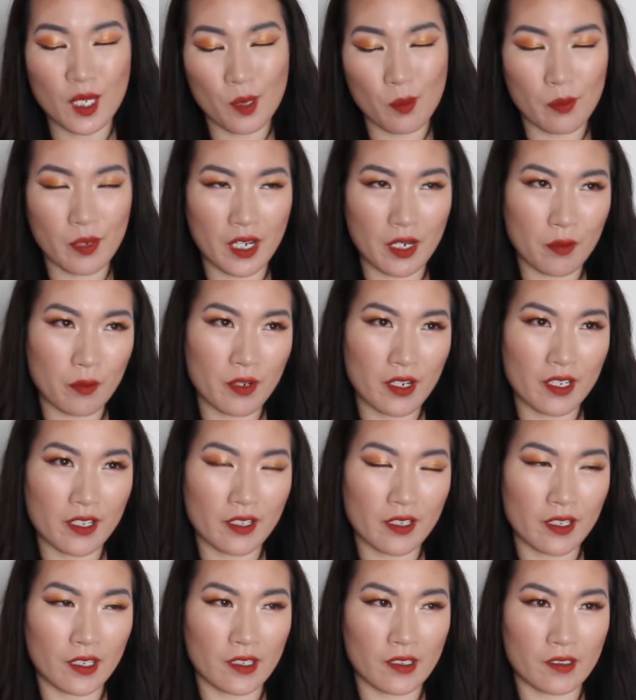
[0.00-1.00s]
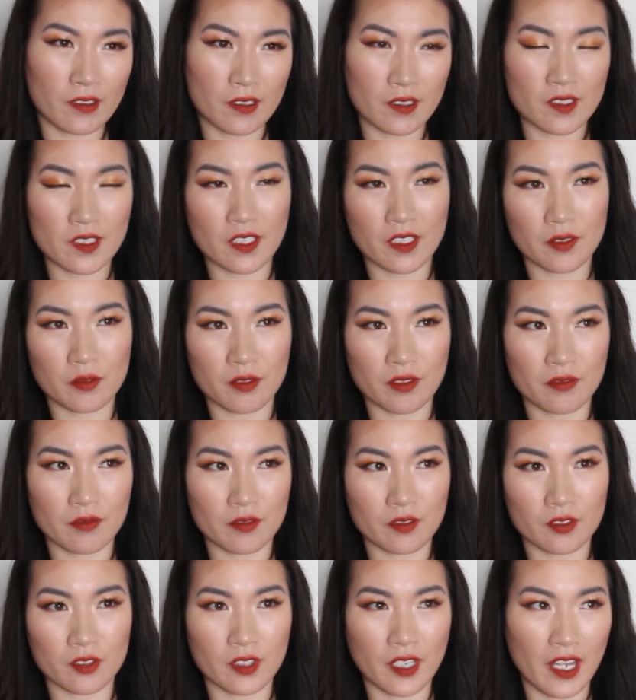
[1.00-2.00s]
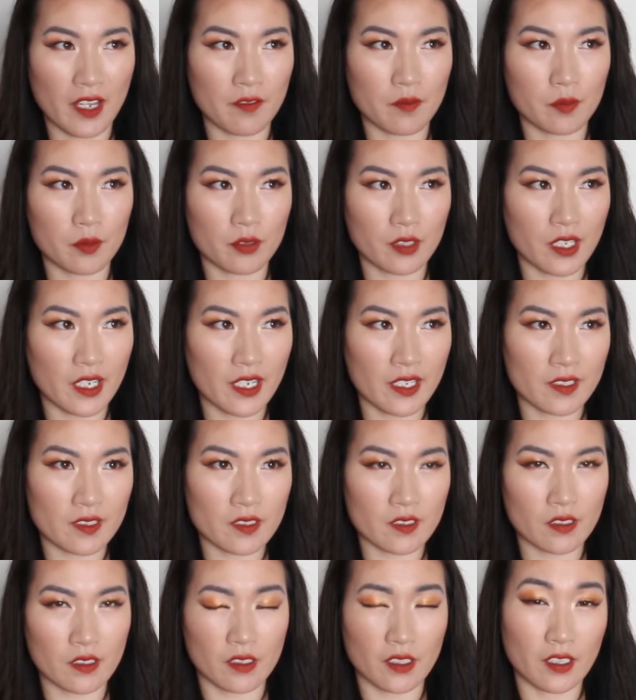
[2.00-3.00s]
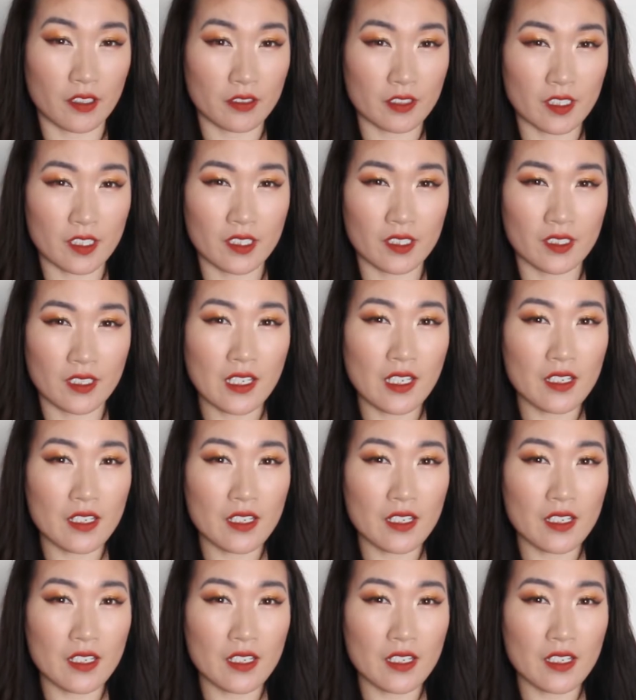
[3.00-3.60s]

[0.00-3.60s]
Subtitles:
buy one and the second one for half price in Ulta.